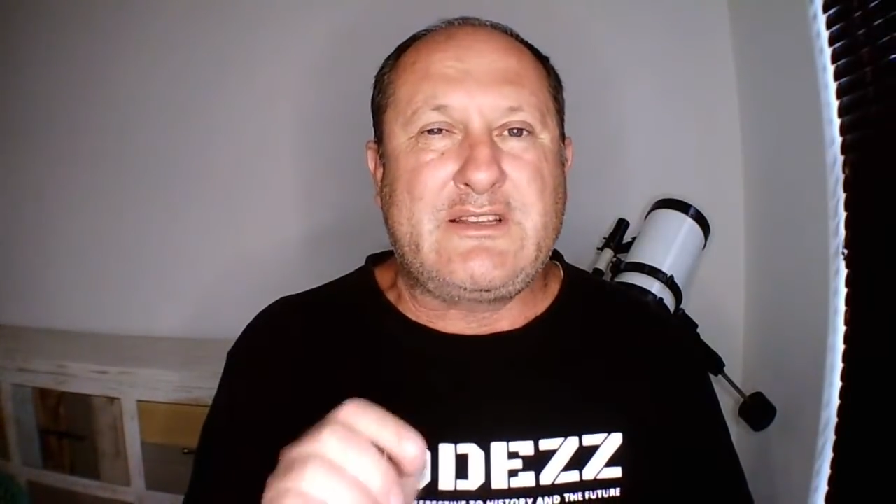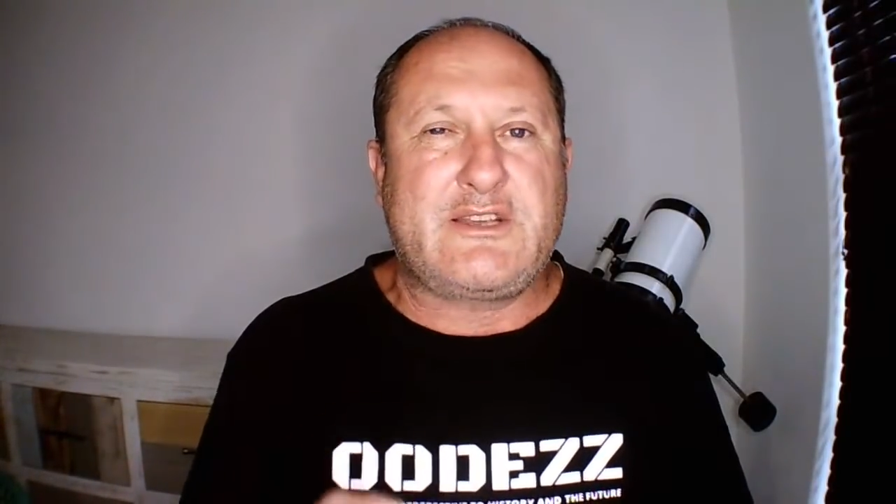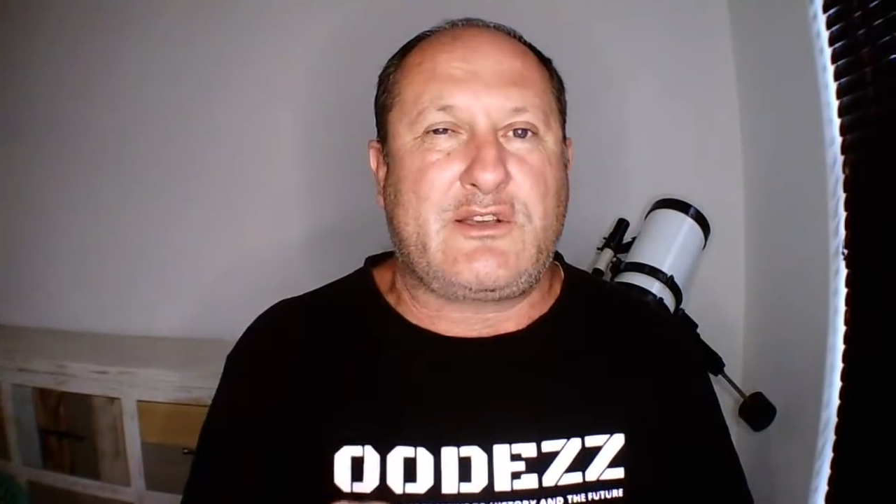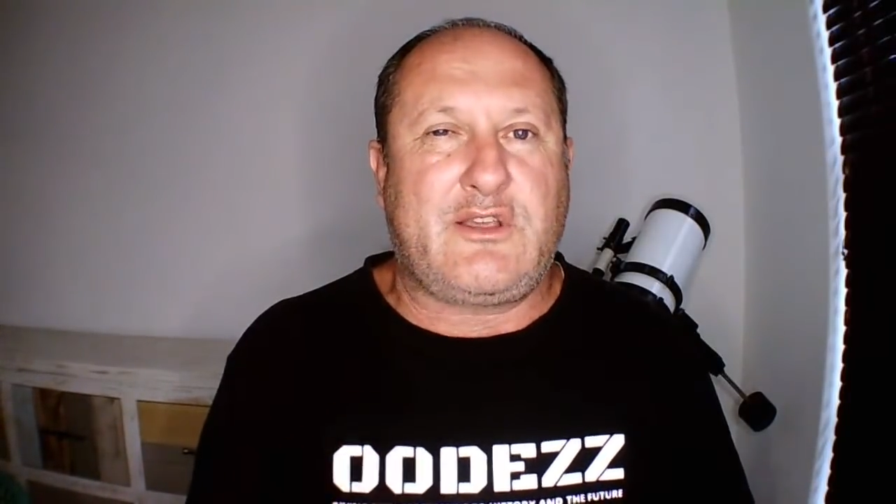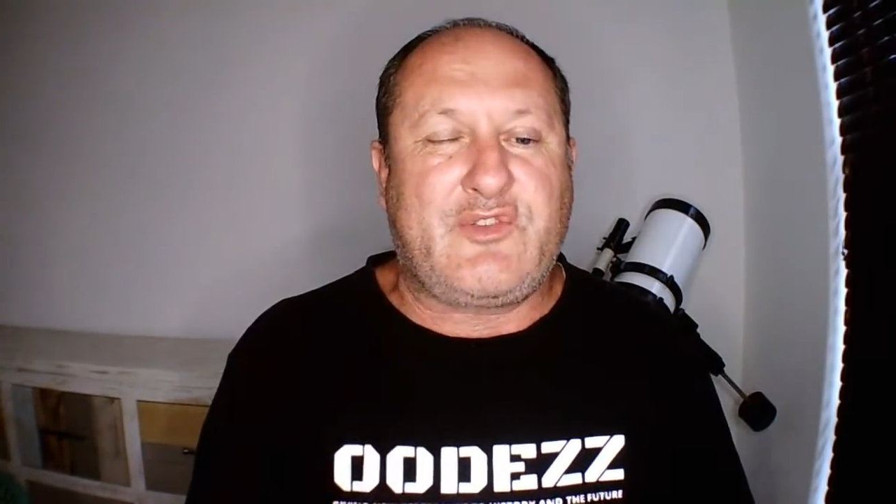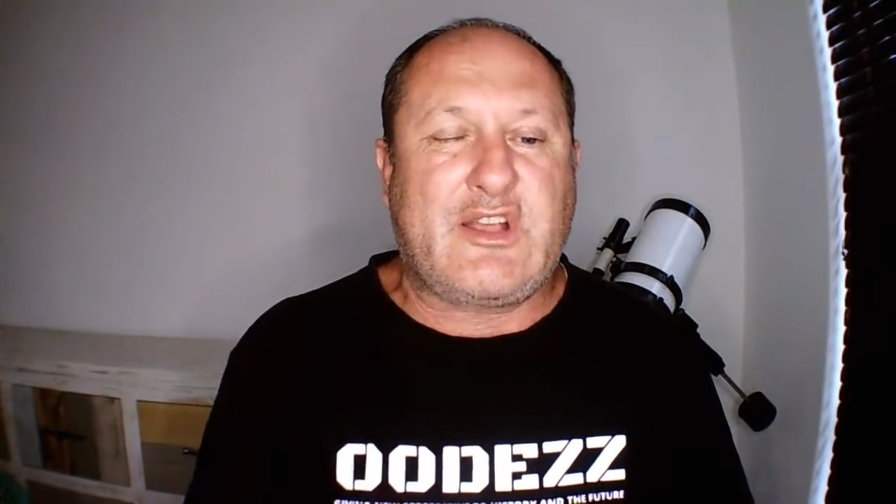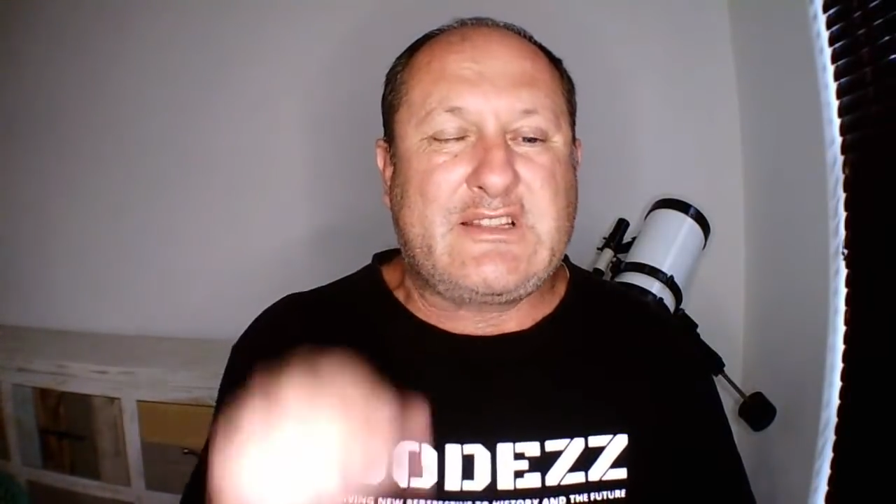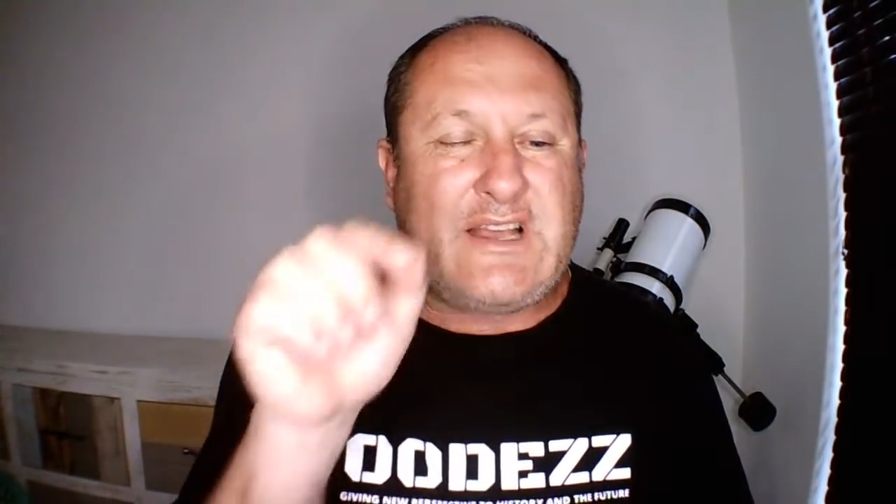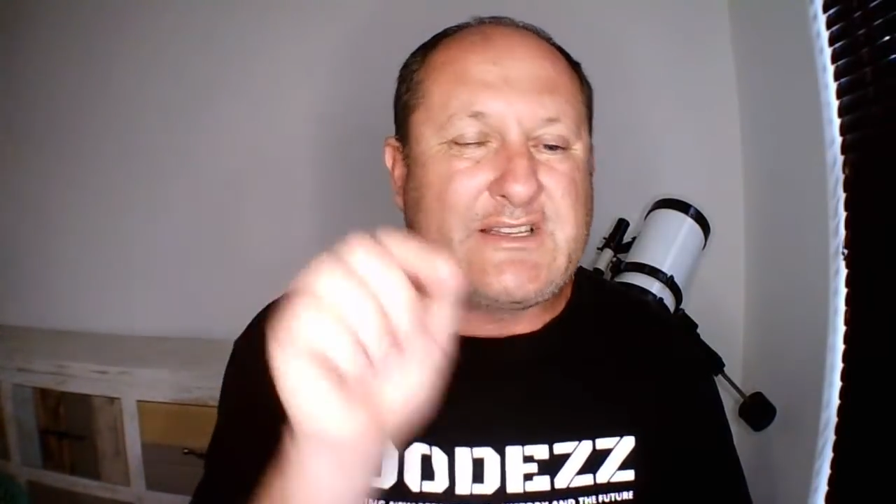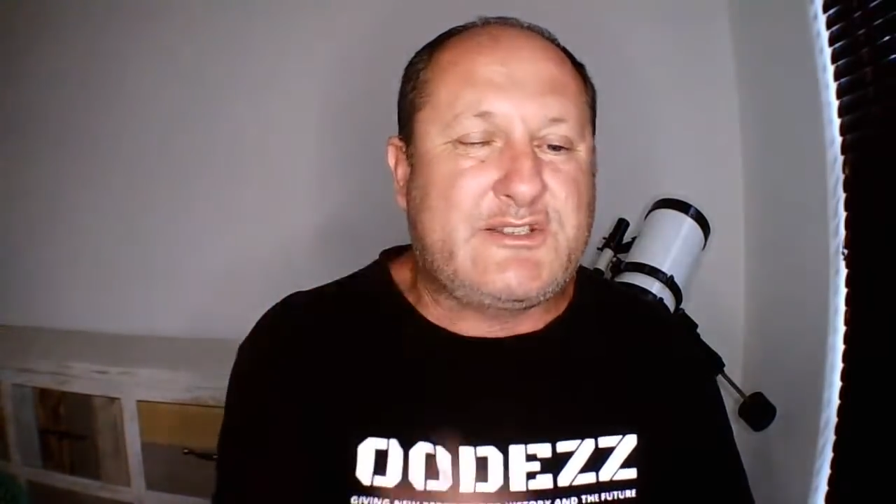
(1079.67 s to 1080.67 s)
in South
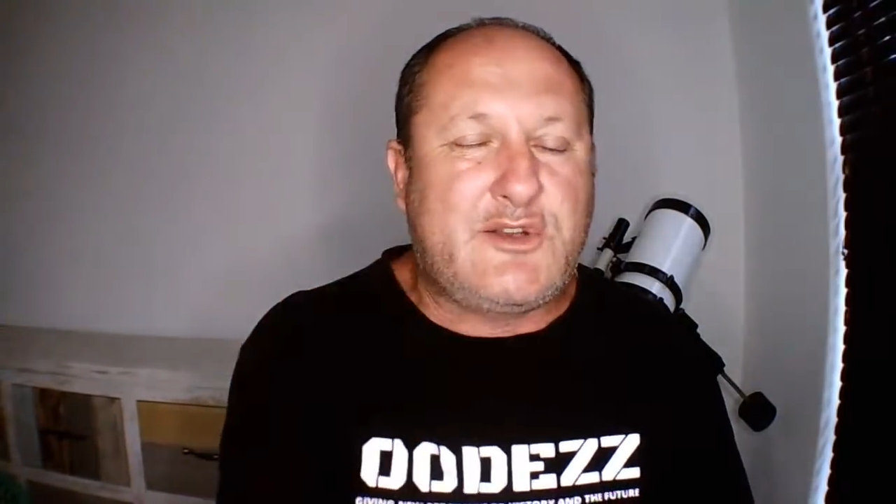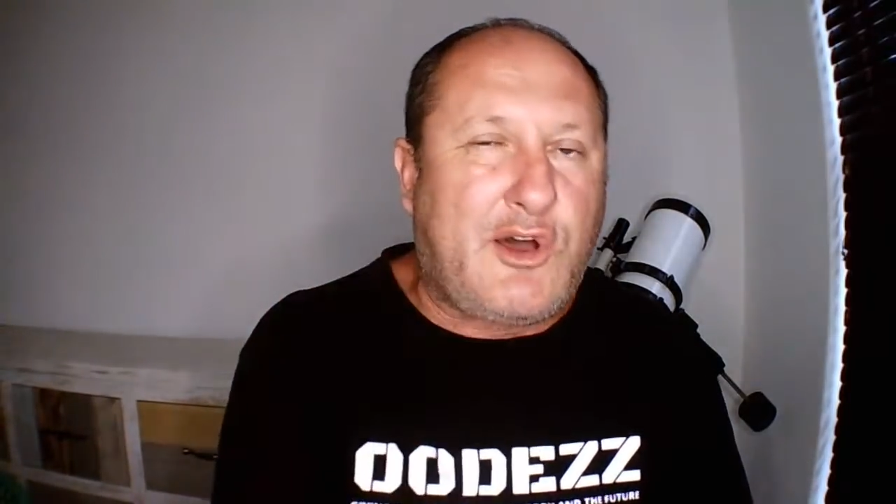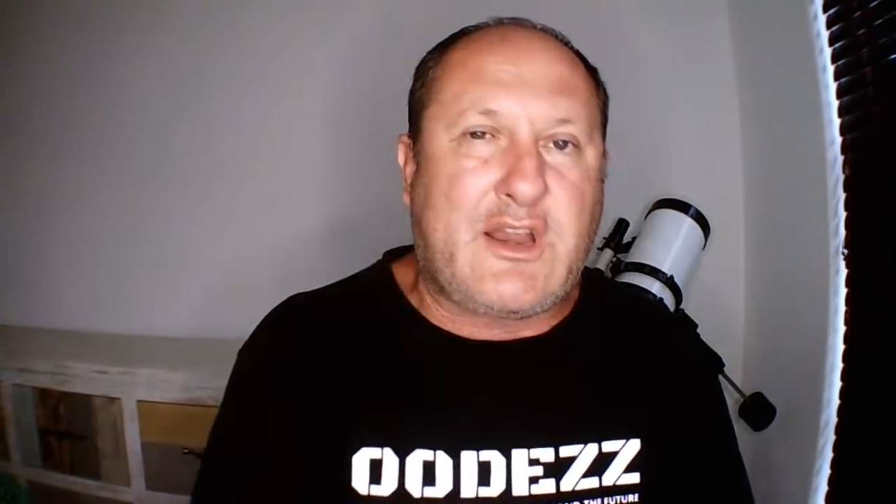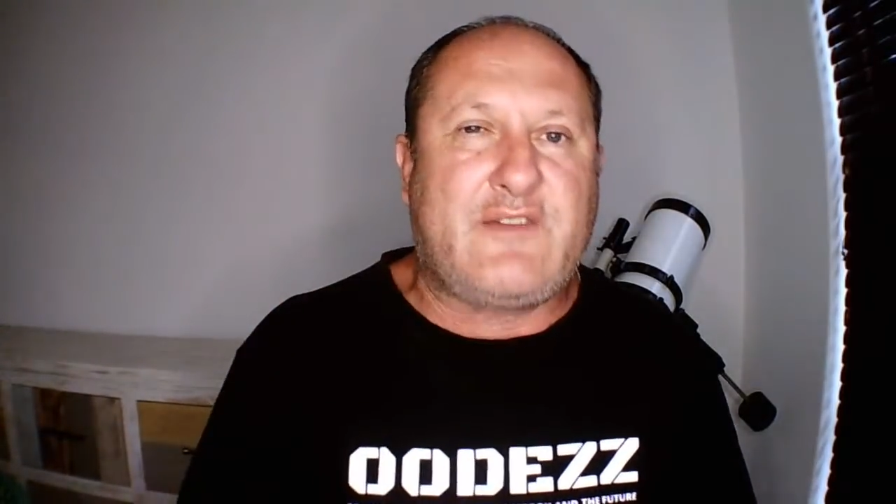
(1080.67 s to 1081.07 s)
Africa does not